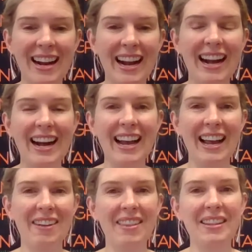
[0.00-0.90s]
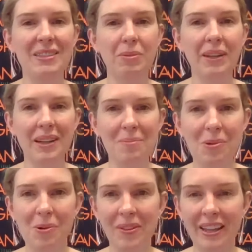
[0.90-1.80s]
And I think it's really
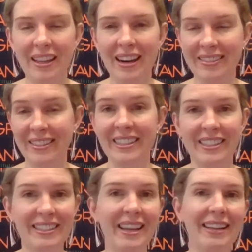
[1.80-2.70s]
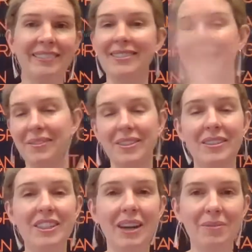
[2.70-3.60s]
important that doesn't just get sort of
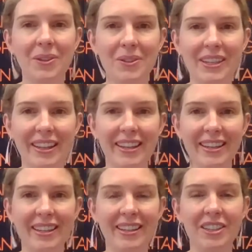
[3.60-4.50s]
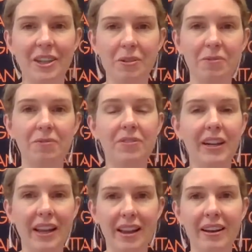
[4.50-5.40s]
shoved onto the shelf
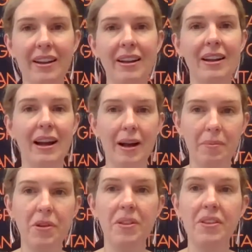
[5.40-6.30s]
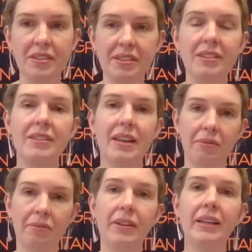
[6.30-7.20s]
again. This is
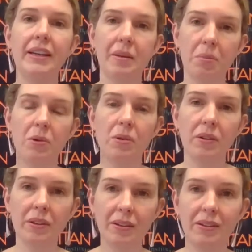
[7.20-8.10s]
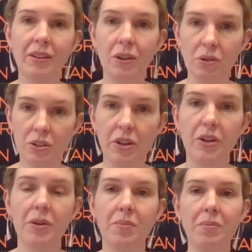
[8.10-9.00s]
a really important
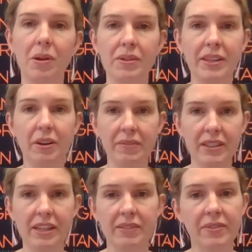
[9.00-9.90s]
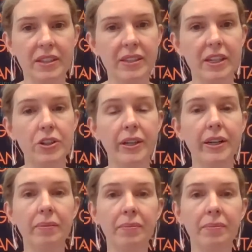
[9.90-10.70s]
long-term policy conversation for this country.